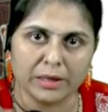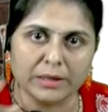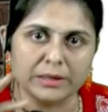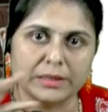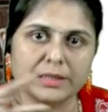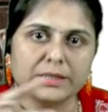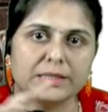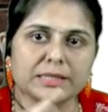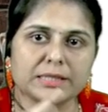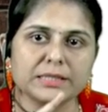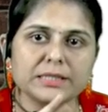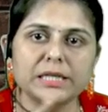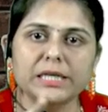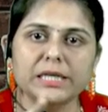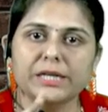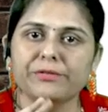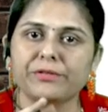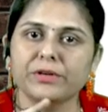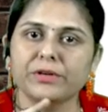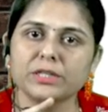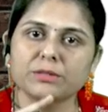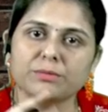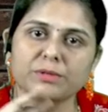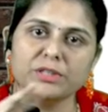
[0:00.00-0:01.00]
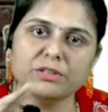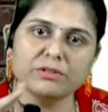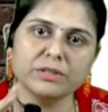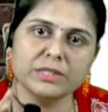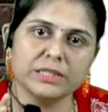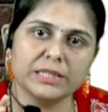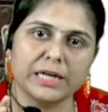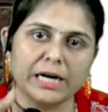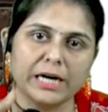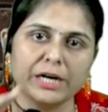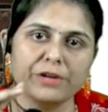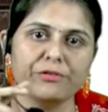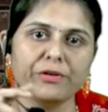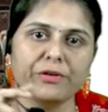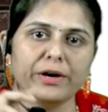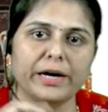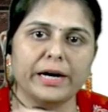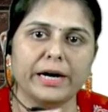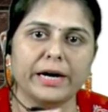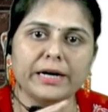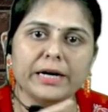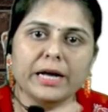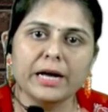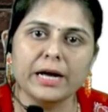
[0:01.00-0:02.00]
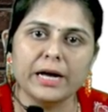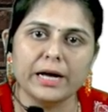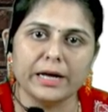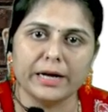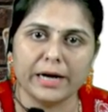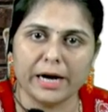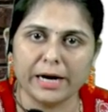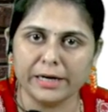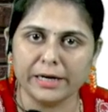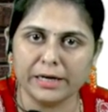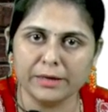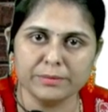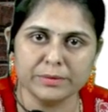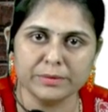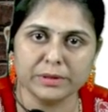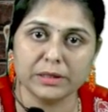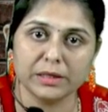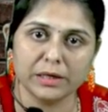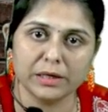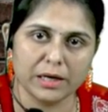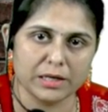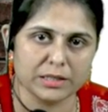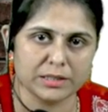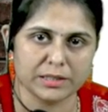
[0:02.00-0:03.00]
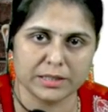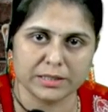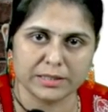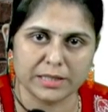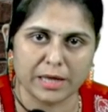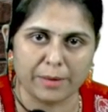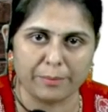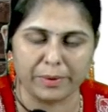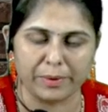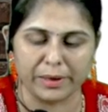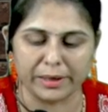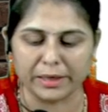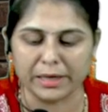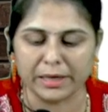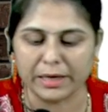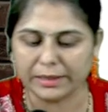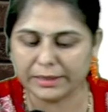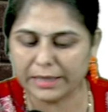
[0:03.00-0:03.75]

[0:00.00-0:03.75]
This is the difference between stratified and random cluster sampling.